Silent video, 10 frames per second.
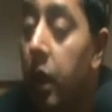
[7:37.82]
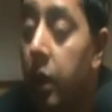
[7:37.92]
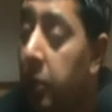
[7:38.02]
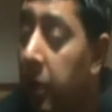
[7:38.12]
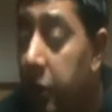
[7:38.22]

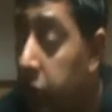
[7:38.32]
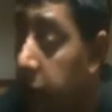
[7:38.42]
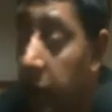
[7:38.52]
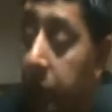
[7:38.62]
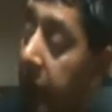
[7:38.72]
And but
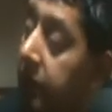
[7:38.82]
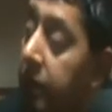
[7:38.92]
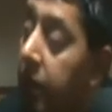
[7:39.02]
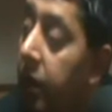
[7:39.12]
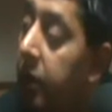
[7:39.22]
also like
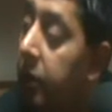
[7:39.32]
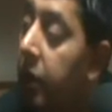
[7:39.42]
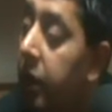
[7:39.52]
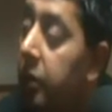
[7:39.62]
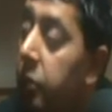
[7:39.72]
Mirza,
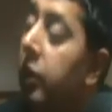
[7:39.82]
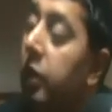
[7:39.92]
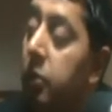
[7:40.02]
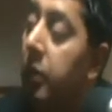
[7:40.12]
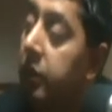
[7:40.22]

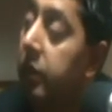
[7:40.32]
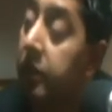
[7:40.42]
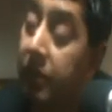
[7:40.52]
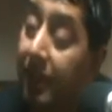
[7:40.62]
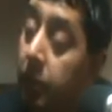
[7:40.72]
Mundat
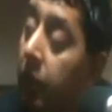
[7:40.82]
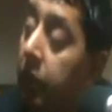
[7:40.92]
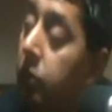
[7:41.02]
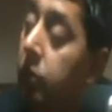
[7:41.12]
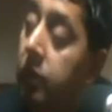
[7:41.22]
Bachke,
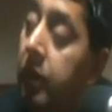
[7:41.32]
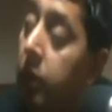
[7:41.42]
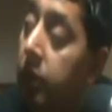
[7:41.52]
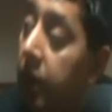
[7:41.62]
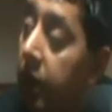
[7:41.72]
Jindamai, Told
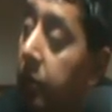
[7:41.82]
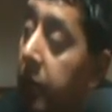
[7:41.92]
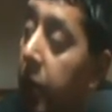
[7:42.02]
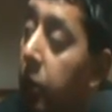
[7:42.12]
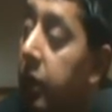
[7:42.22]
Girda,
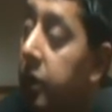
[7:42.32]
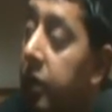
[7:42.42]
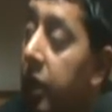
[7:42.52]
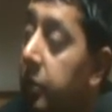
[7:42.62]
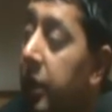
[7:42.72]
Mehoge
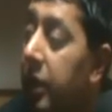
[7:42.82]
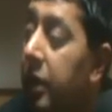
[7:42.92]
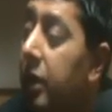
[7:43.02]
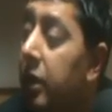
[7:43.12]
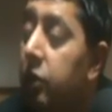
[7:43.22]

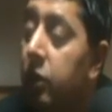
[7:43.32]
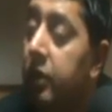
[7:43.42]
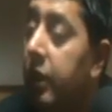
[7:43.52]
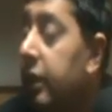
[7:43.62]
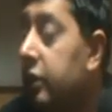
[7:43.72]
Shrabi,
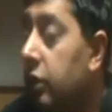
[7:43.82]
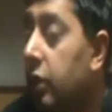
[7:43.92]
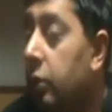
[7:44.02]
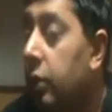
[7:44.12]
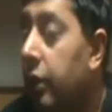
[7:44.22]
tracks like this, you
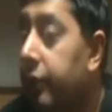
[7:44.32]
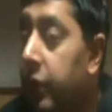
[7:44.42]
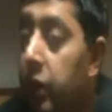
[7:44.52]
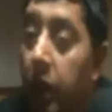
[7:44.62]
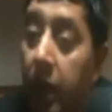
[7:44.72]
know, I
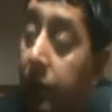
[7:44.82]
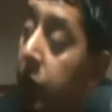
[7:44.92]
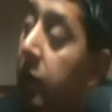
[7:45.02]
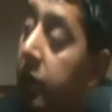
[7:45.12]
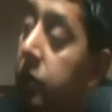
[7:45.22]
feel are
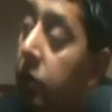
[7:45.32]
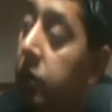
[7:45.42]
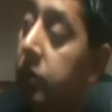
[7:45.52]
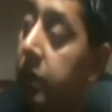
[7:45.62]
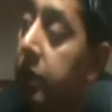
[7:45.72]
evergreen
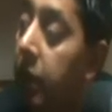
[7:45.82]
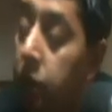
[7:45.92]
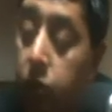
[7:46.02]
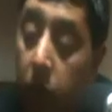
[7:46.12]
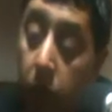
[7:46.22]
songs
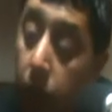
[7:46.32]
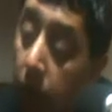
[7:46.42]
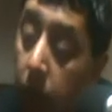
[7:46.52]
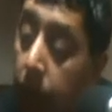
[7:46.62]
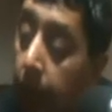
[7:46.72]
that
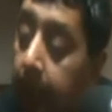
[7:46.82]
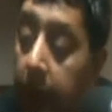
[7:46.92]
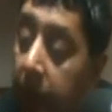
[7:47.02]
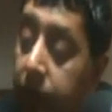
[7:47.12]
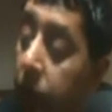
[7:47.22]

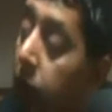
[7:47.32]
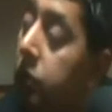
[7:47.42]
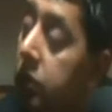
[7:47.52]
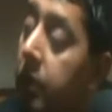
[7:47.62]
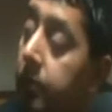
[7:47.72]
they last for a
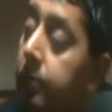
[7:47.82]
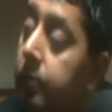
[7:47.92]
long time.